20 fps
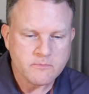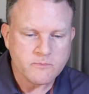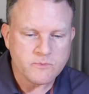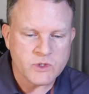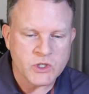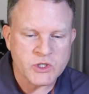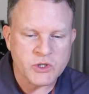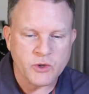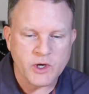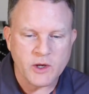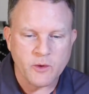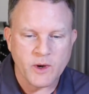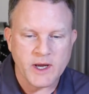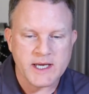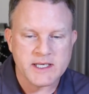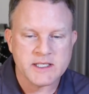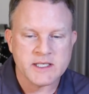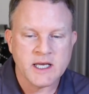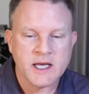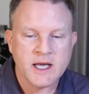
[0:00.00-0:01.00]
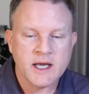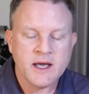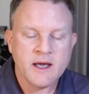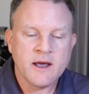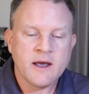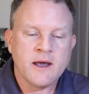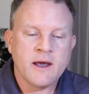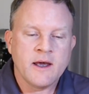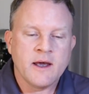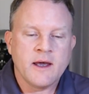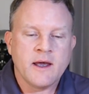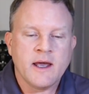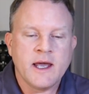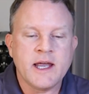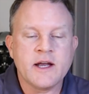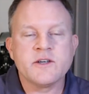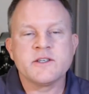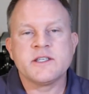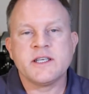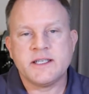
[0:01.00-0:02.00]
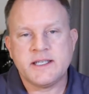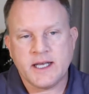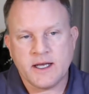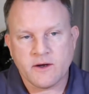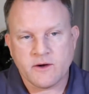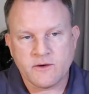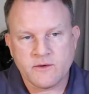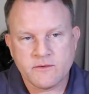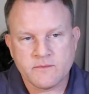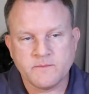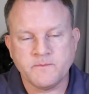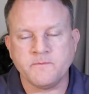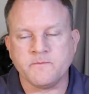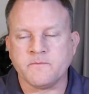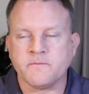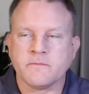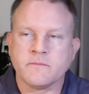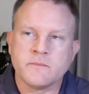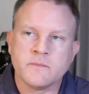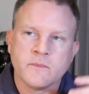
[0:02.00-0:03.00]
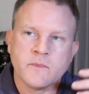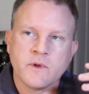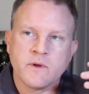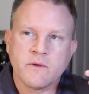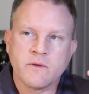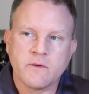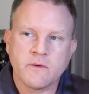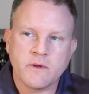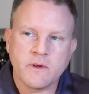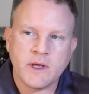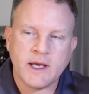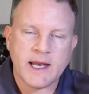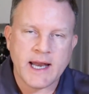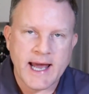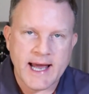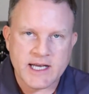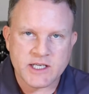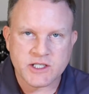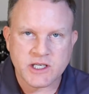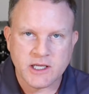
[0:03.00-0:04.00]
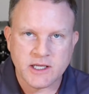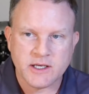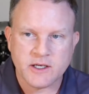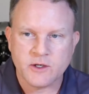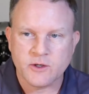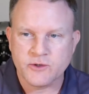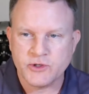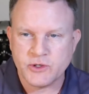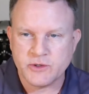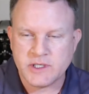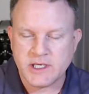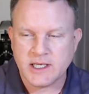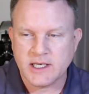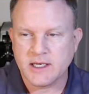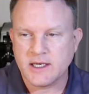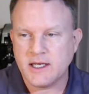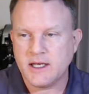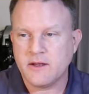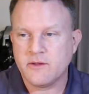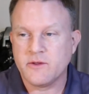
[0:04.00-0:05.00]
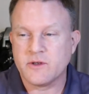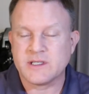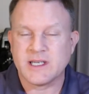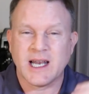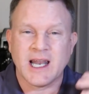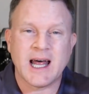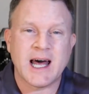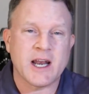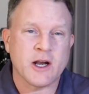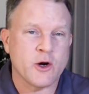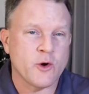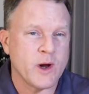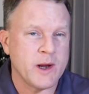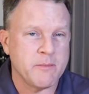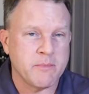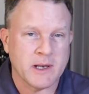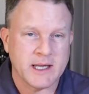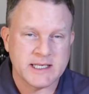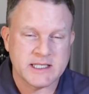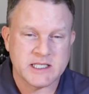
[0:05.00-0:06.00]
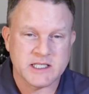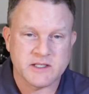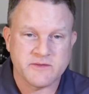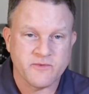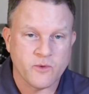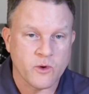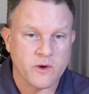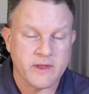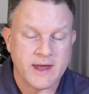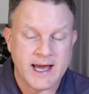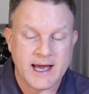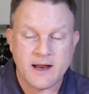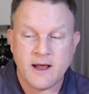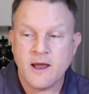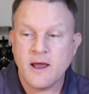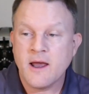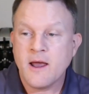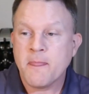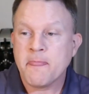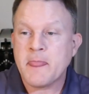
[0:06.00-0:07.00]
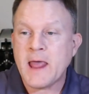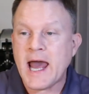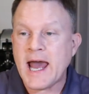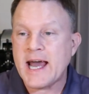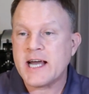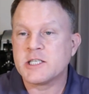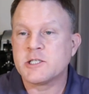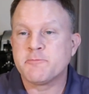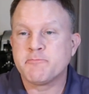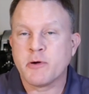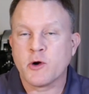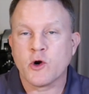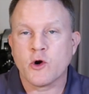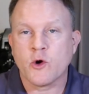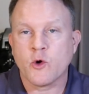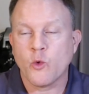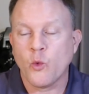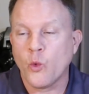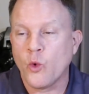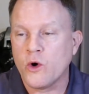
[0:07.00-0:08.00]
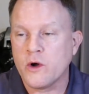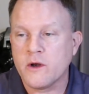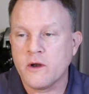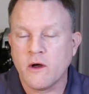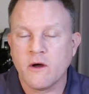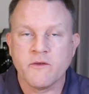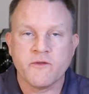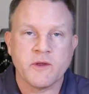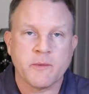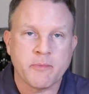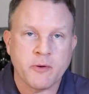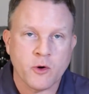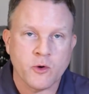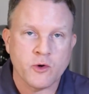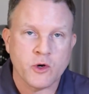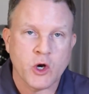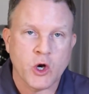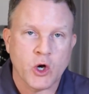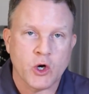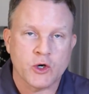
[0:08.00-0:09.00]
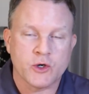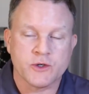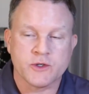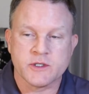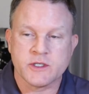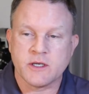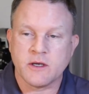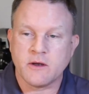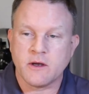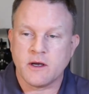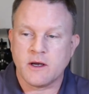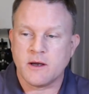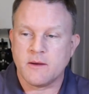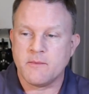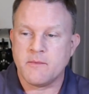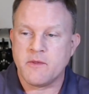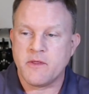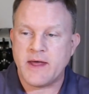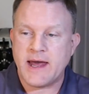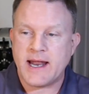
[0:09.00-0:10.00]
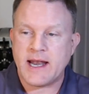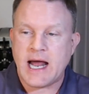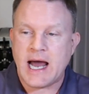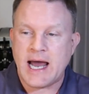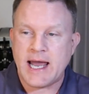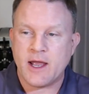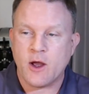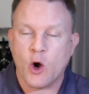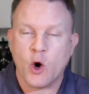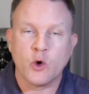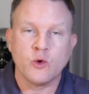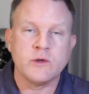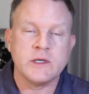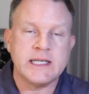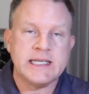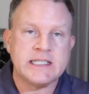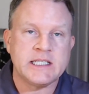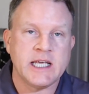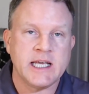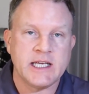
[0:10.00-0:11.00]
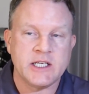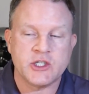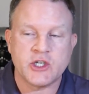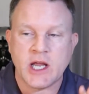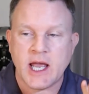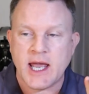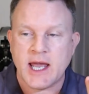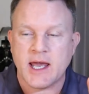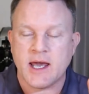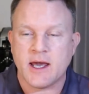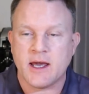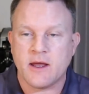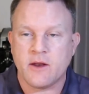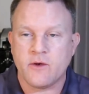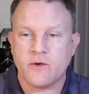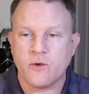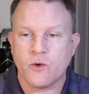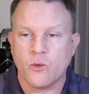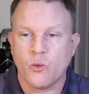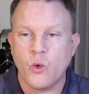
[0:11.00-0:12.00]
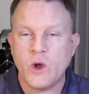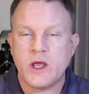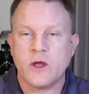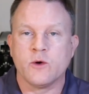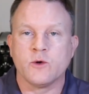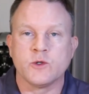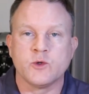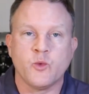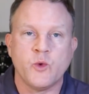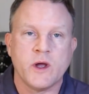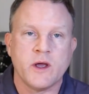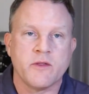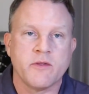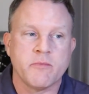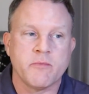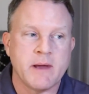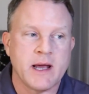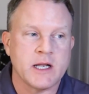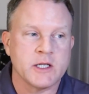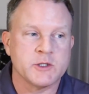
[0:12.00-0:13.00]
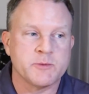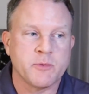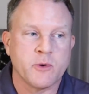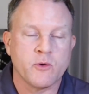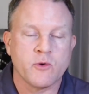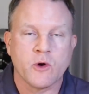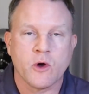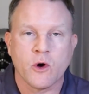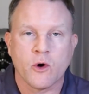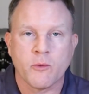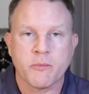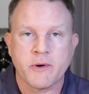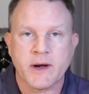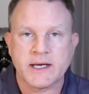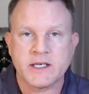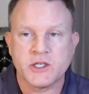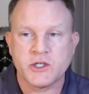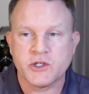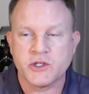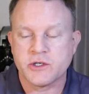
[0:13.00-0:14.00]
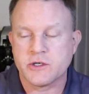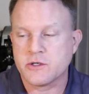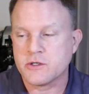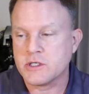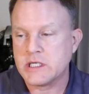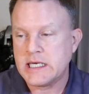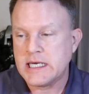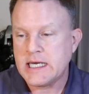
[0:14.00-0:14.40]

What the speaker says: So anyways, here's the deal. It has clinical utility. There's a lot of great places for that. as per one of the protocols that I only teach and wield with balanced protocol practitioners,